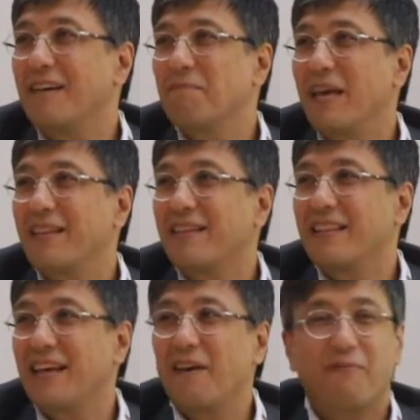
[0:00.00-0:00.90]
made
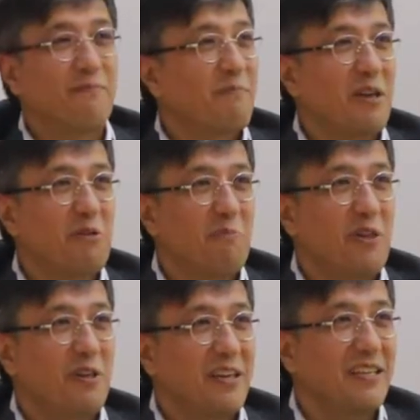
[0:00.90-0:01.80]
life much
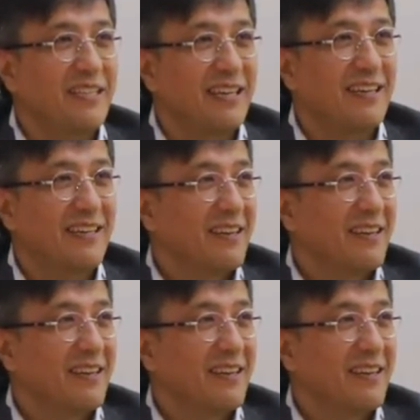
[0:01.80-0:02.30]
much easier